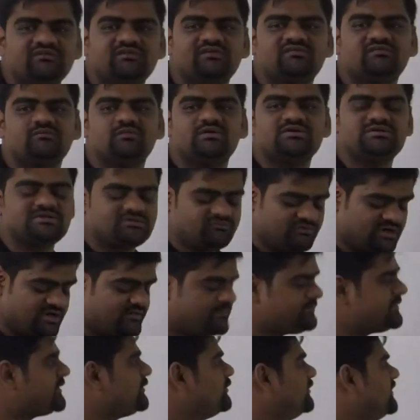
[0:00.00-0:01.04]
this question. What is
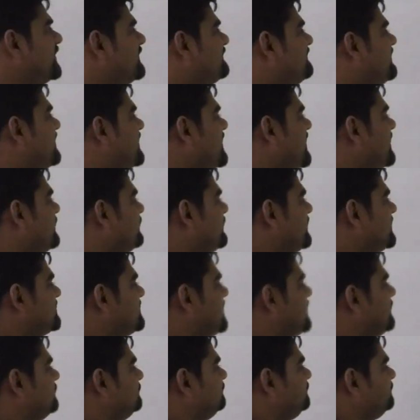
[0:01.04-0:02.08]
the peculiar way? Try to understand.